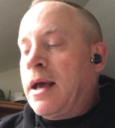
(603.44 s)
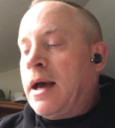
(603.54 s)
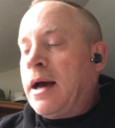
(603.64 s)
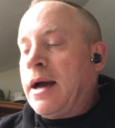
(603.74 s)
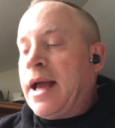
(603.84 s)

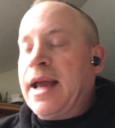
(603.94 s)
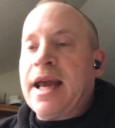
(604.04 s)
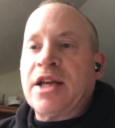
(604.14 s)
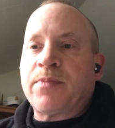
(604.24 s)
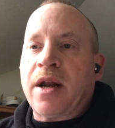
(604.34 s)
uh, AK
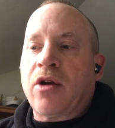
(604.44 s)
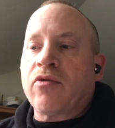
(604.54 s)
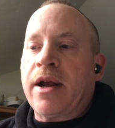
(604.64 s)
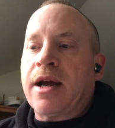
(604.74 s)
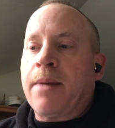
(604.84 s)
has been a
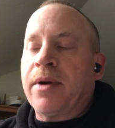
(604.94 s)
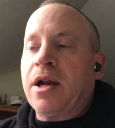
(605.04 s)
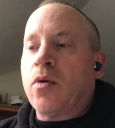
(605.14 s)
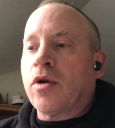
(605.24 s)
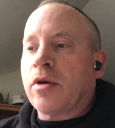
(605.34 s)
great company to
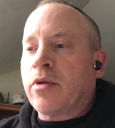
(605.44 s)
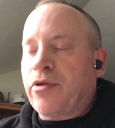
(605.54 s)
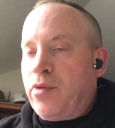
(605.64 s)
work with.